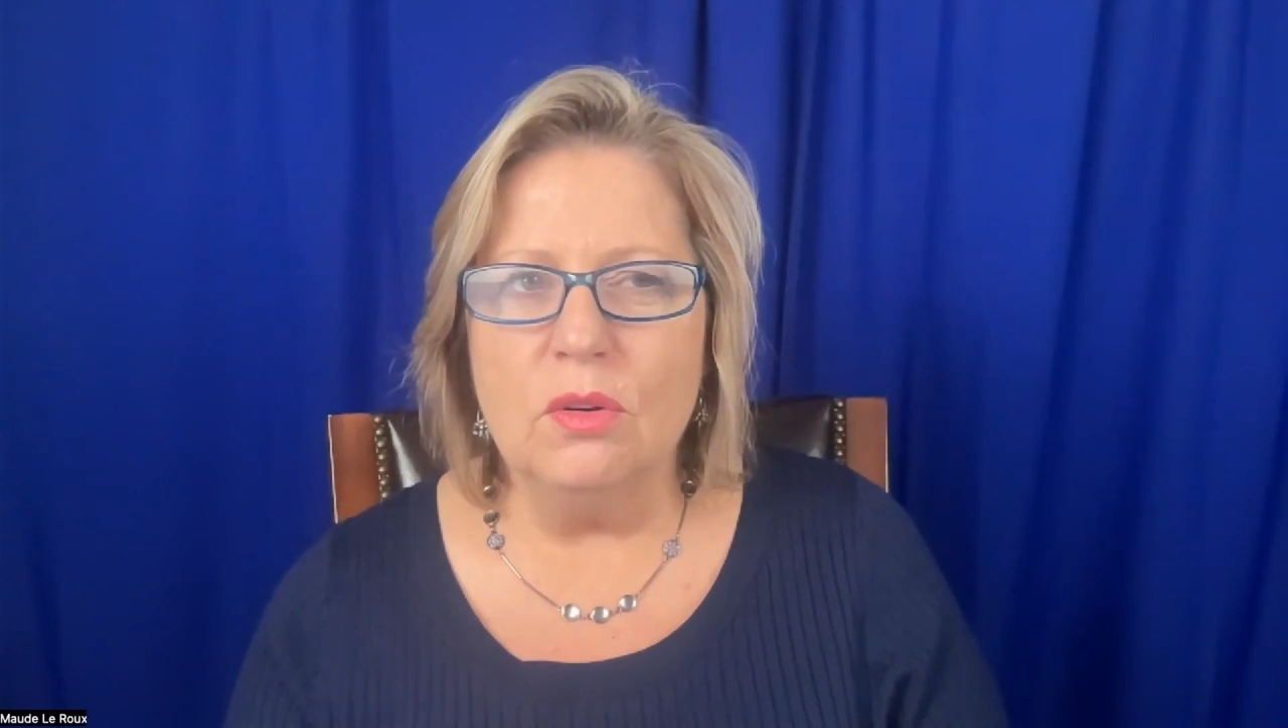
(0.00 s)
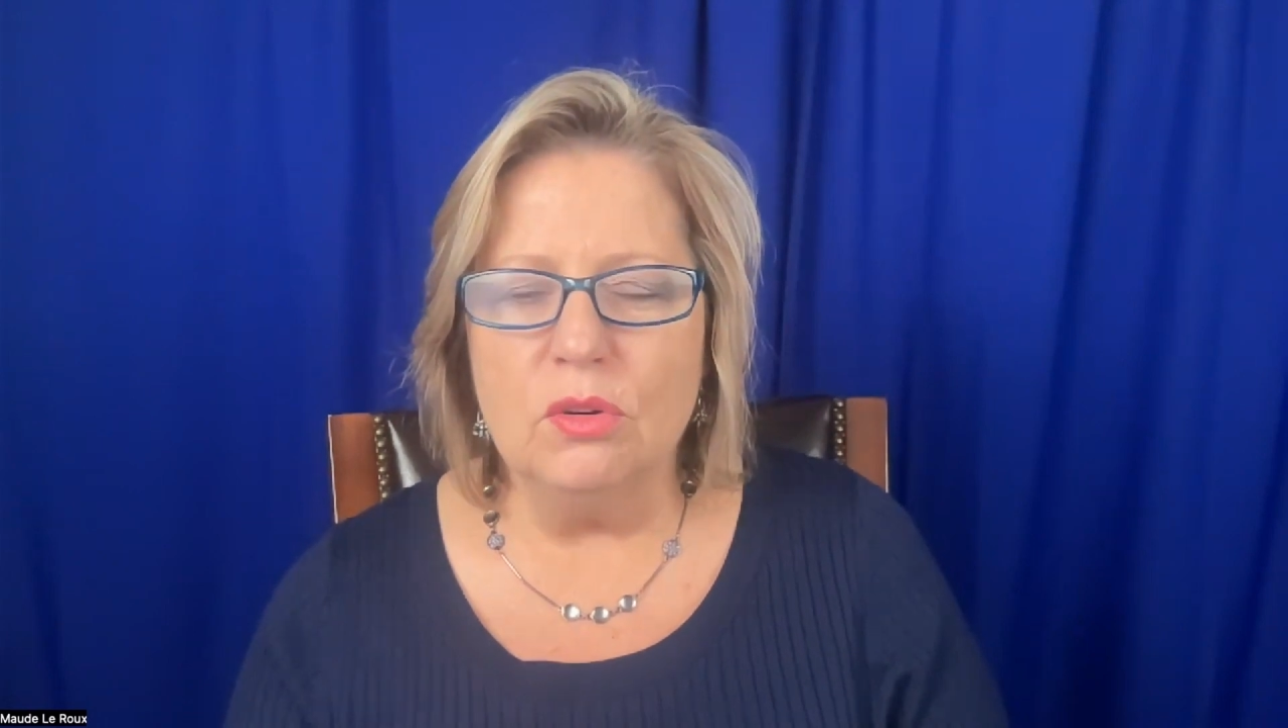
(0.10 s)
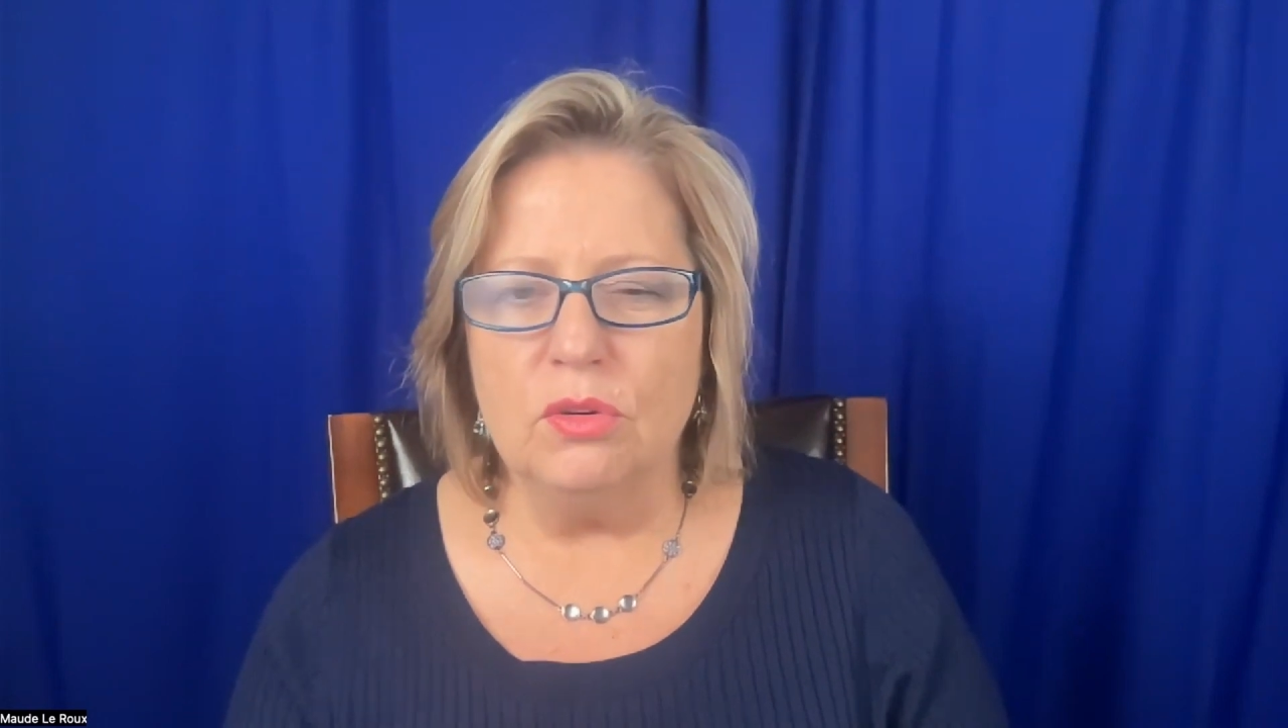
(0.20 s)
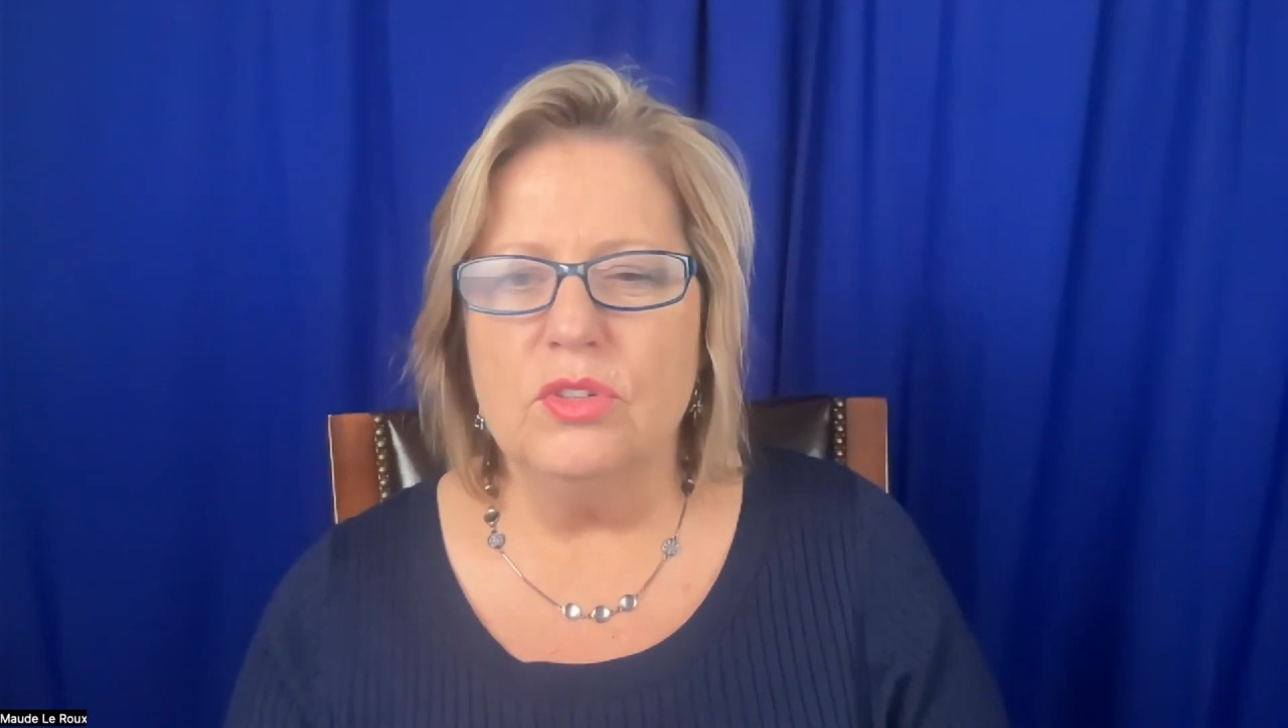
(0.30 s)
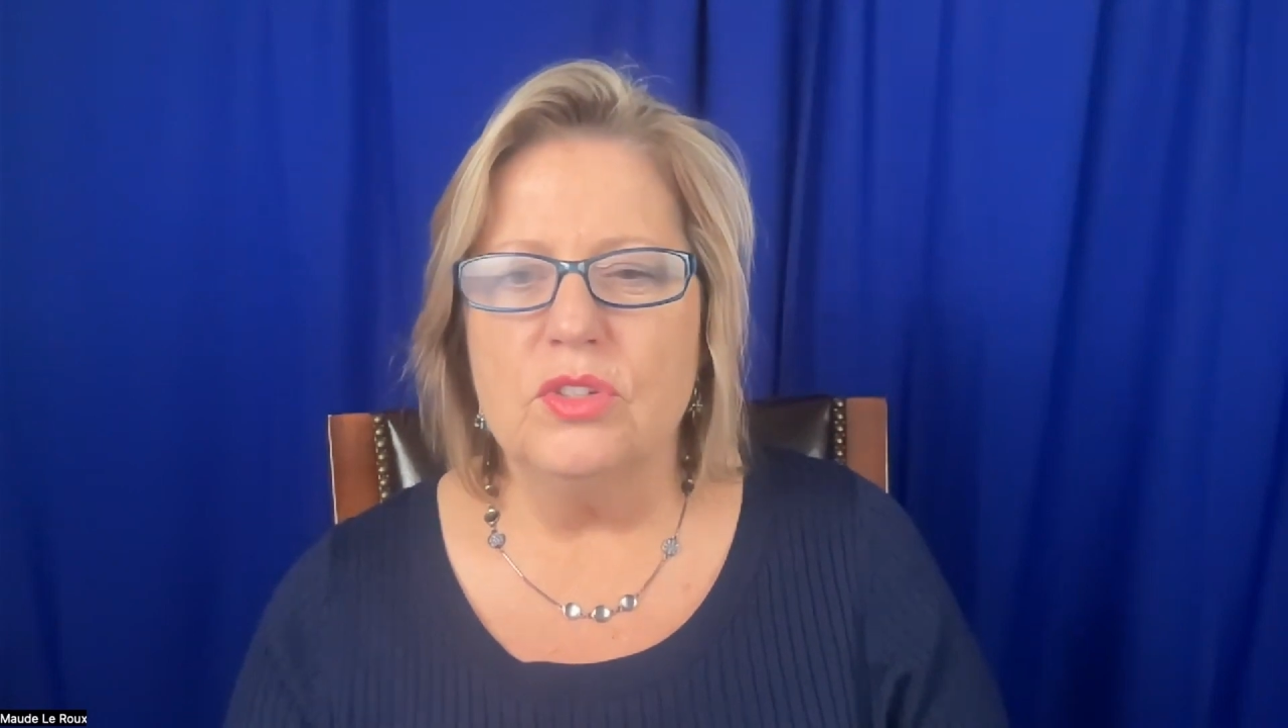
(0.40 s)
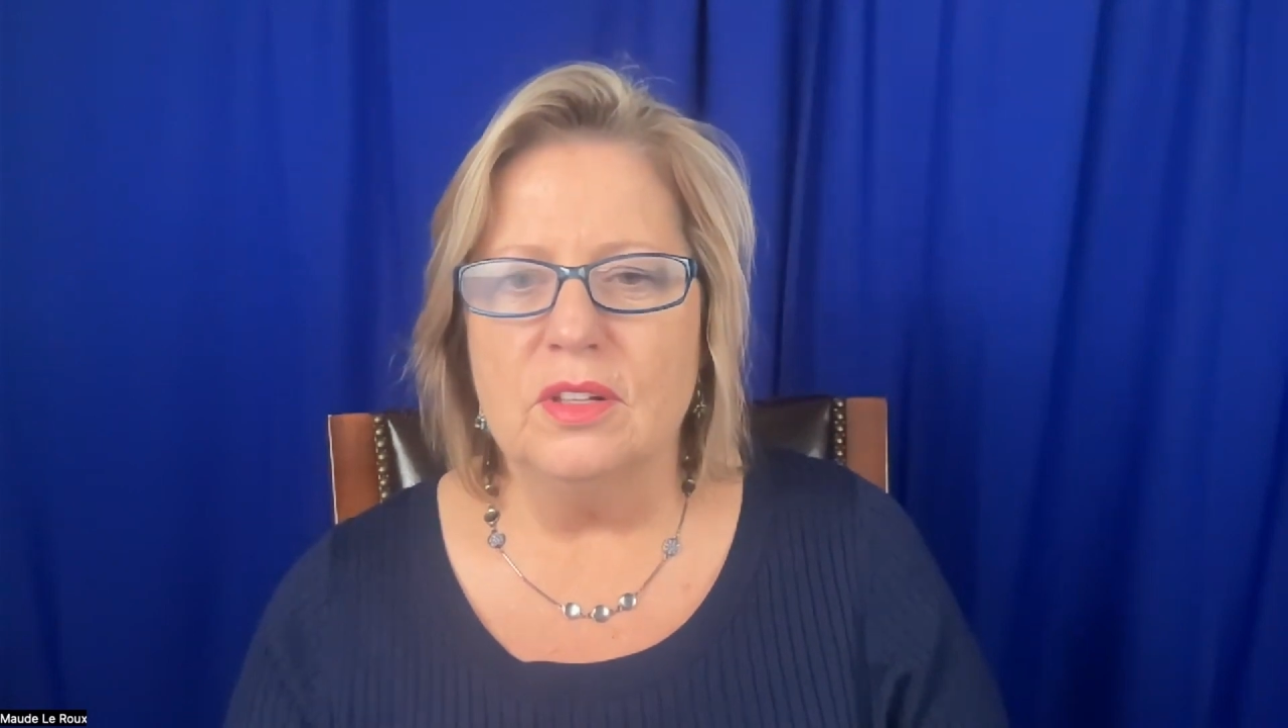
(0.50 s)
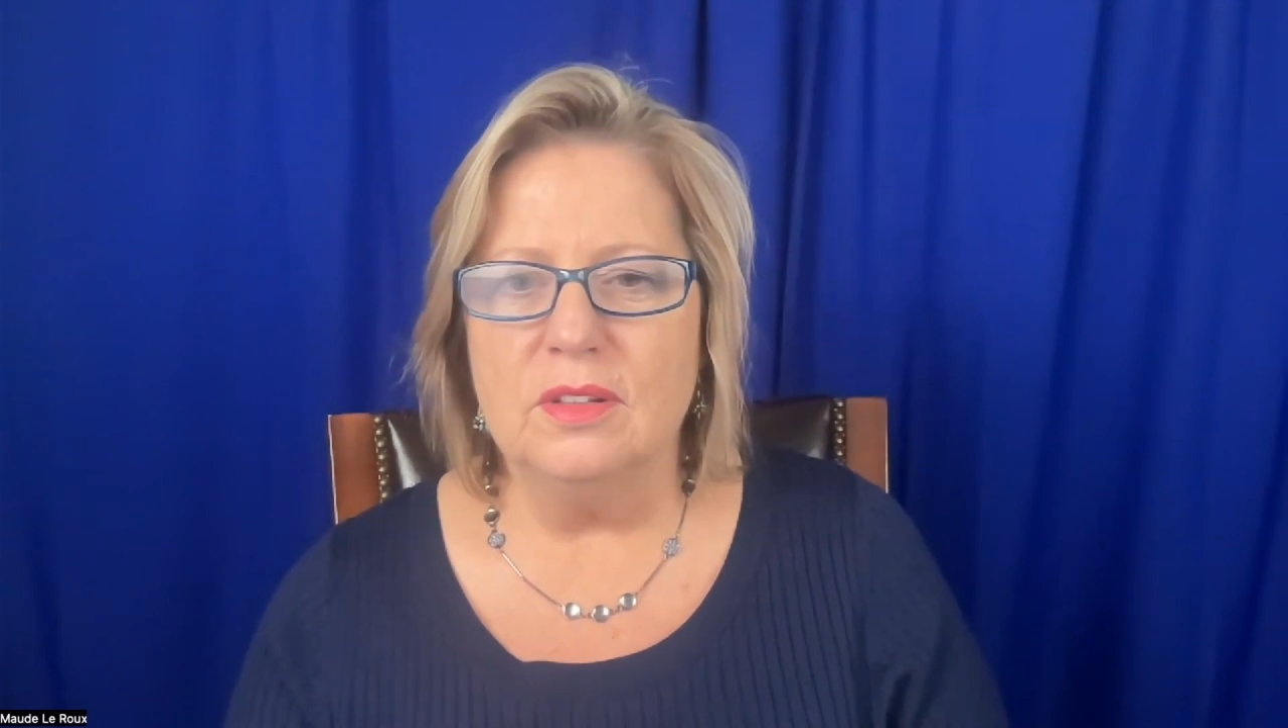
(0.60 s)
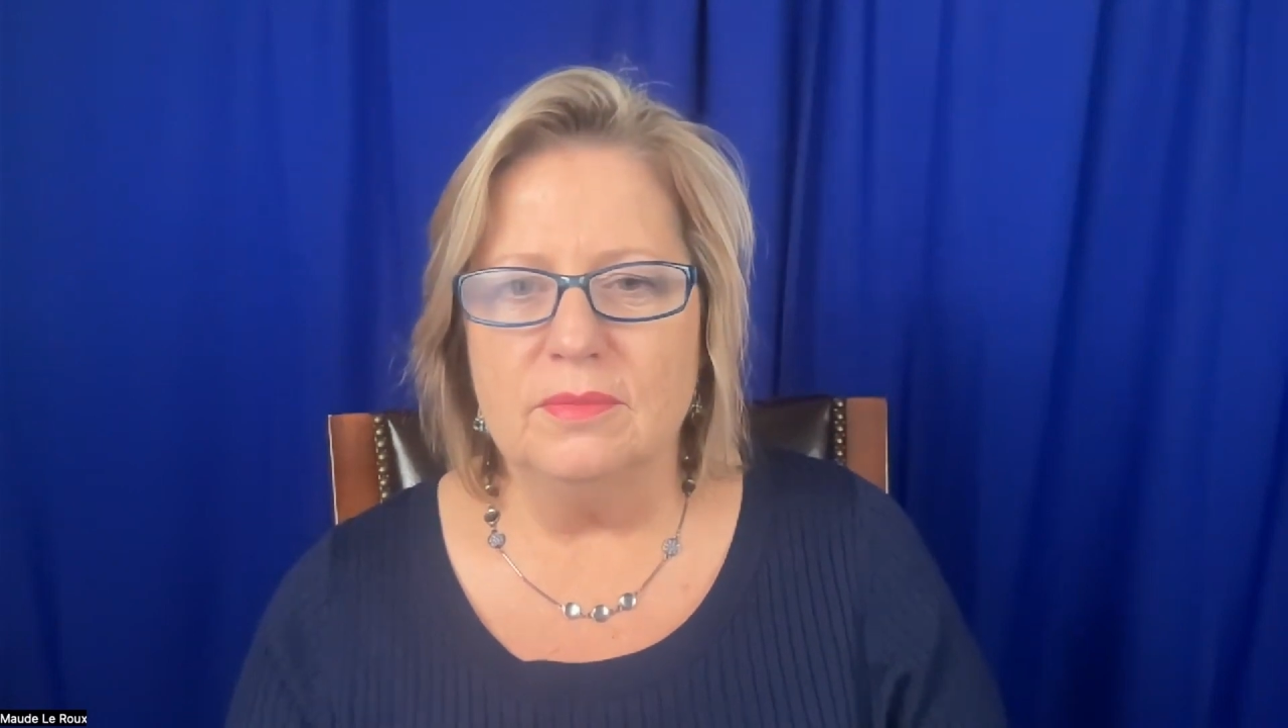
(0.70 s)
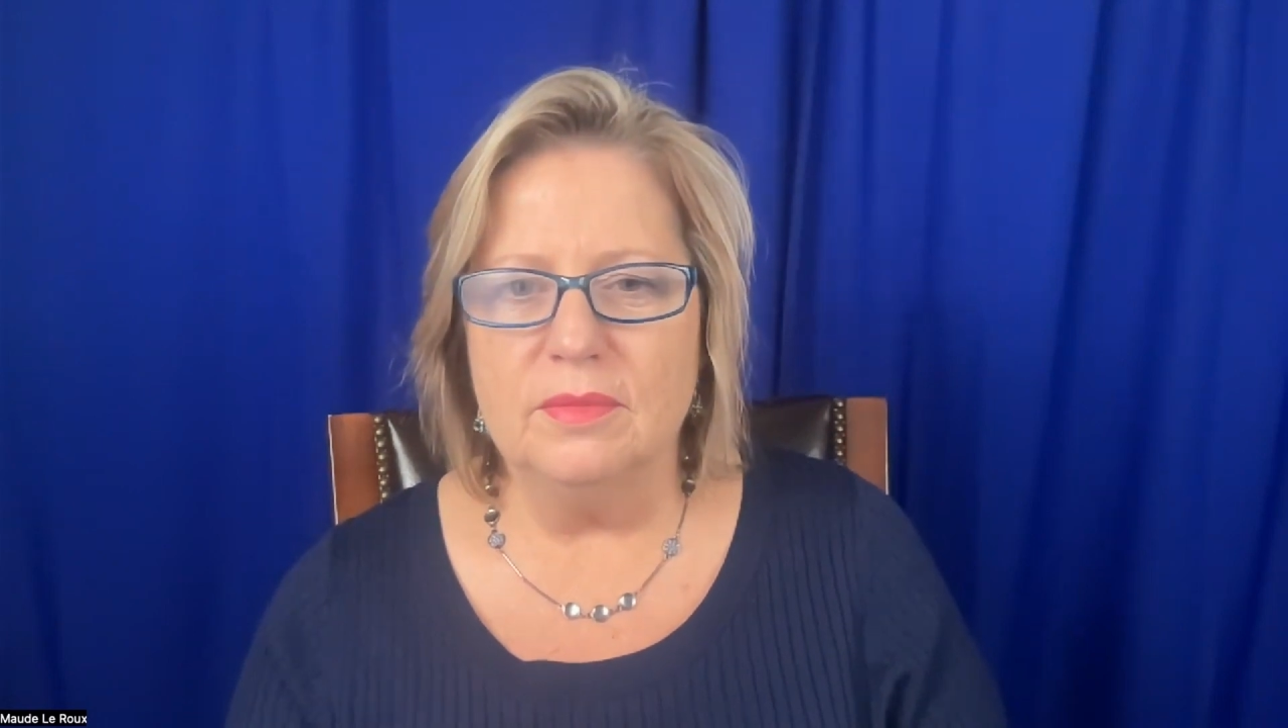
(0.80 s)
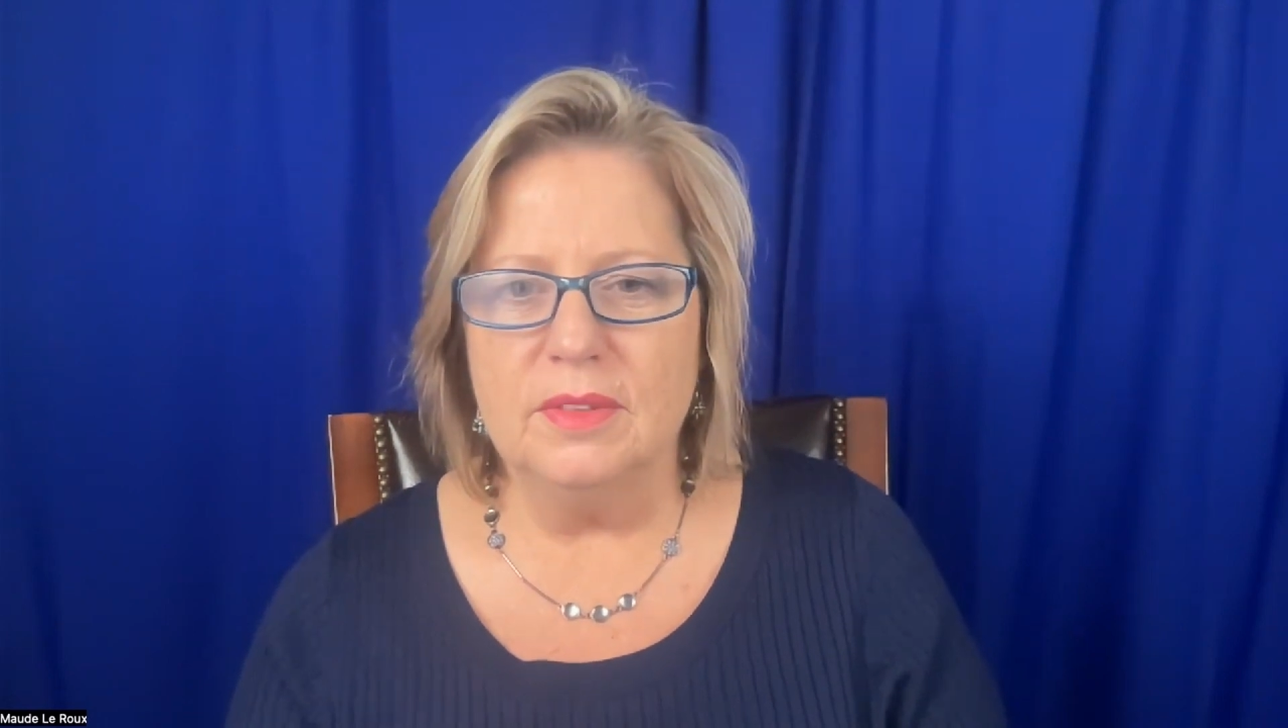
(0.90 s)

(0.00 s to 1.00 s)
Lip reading: crucial.